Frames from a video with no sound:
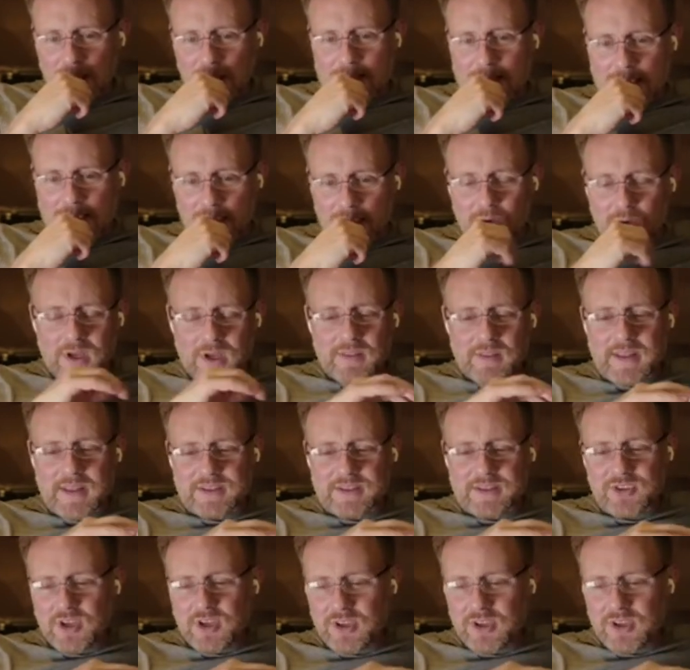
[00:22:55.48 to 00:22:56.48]
Now,
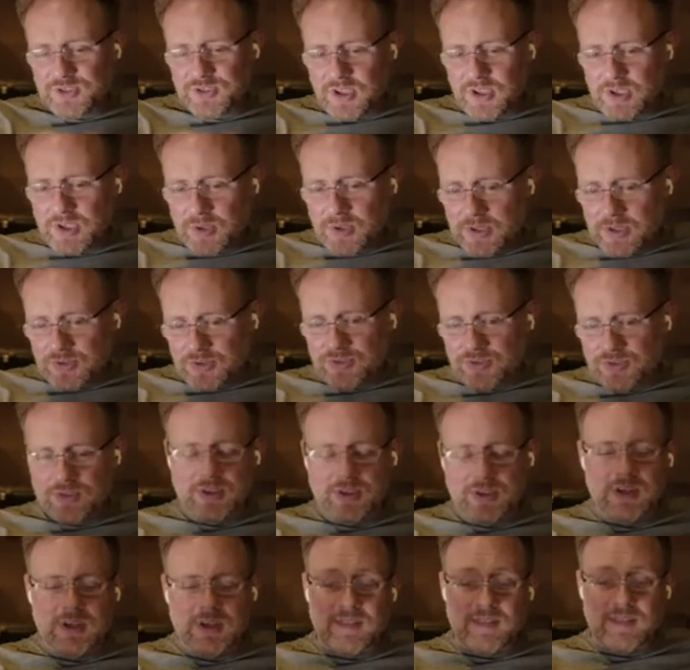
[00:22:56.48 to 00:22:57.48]
that's all
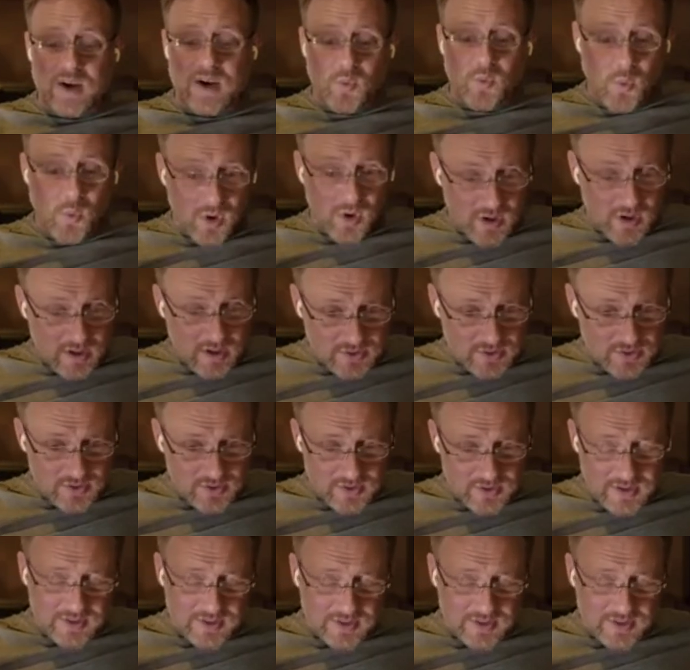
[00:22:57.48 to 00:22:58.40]
synchronous. That works.